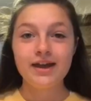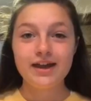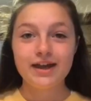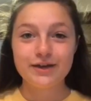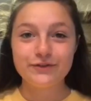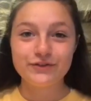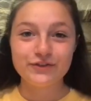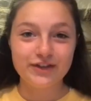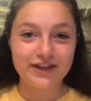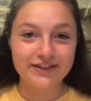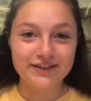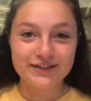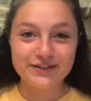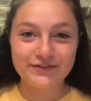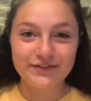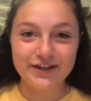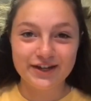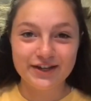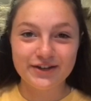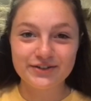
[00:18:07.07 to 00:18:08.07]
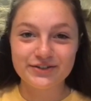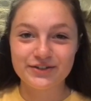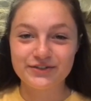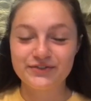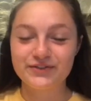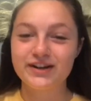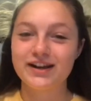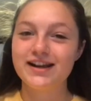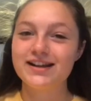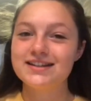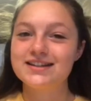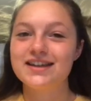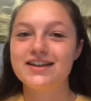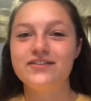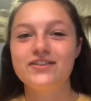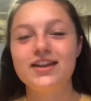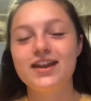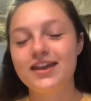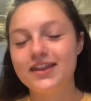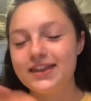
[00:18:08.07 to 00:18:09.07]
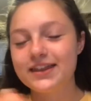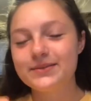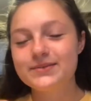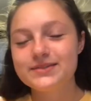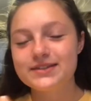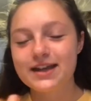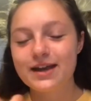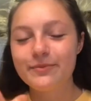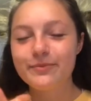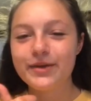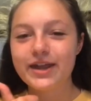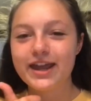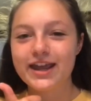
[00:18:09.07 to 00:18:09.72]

If you like this video, don't forget to give it a thumbs up